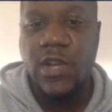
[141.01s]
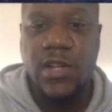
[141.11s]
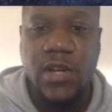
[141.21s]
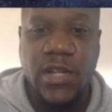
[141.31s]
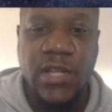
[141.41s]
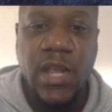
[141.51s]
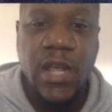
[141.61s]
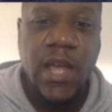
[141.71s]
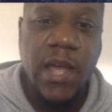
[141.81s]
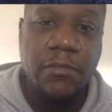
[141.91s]
guys,
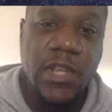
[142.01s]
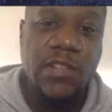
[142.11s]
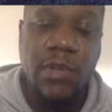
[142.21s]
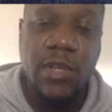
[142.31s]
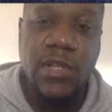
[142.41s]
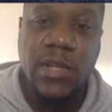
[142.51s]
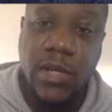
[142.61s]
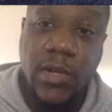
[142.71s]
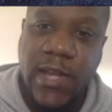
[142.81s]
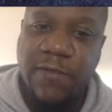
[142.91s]
um, this one
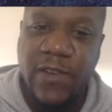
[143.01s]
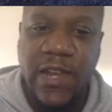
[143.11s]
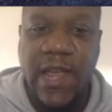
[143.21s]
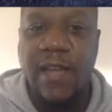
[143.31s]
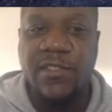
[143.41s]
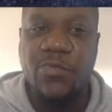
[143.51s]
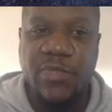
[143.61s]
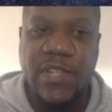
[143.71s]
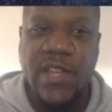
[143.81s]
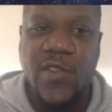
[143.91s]
could definitely have some
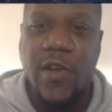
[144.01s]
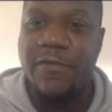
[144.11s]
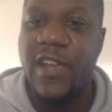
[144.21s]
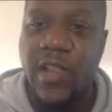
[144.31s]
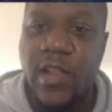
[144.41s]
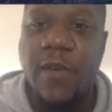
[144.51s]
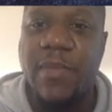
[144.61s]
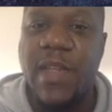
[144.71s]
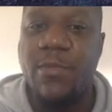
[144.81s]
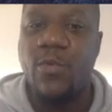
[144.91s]
potential. I think a lot of
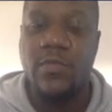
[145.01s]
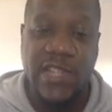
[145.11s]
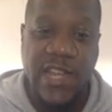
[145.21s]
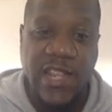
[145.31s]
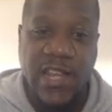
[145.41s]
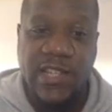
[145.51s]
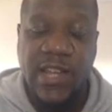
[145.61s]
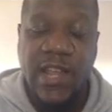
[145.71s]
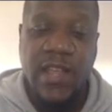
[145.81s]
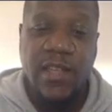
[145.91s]
people will see this
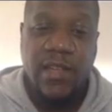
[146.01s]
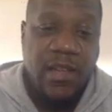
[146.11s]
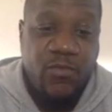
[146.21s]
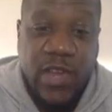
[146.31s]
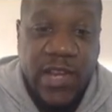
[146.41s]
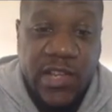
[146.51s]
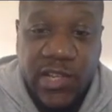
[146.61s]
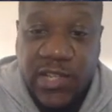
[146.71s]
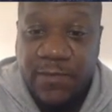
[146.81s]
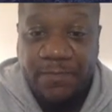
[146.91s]
and really
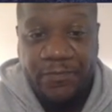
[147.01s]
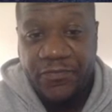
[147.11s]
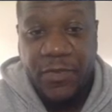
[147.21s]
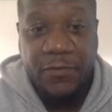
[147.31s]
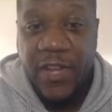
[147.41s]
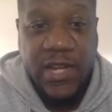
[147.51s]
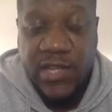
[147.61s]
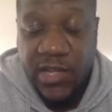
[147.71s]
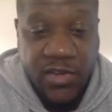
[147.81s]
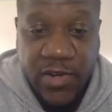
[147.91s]
just think that
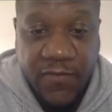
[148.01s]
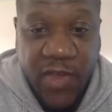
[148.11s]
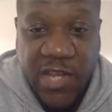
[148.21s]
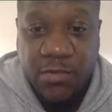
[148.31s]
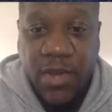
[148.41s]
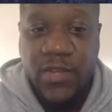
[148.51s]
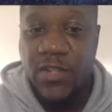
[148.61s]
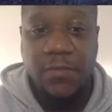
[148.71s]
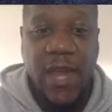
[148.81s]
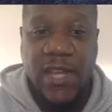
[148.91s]
it's a good investment
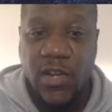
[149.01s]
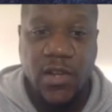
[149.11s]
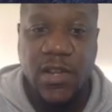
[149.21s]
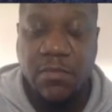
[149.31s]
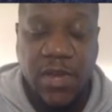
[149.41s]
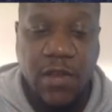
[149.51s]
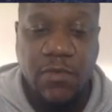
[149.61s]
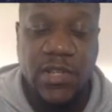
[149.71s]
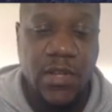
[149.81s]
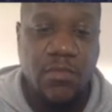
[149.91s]
just based on the
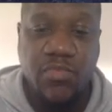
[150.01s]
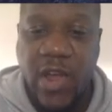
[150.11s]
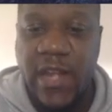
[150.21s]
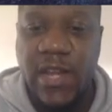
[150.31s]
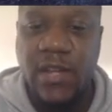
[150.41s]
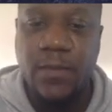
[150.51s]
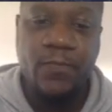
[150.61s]
appearance and the branding.